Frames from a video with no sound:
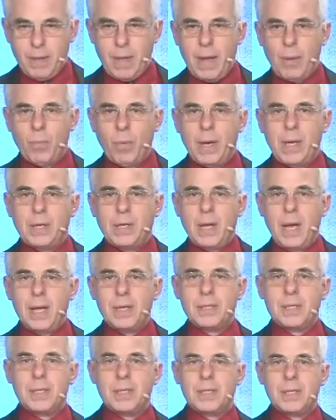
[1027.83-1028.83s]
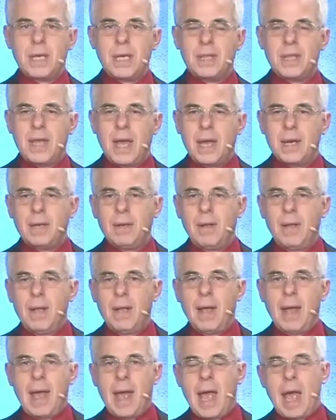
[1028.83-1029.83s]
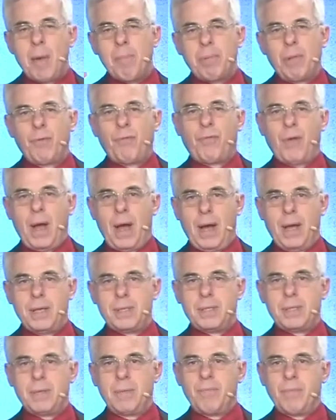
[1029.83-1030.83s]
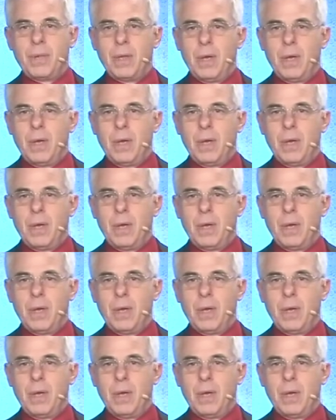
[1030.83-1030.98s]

And what he does is he then amplifies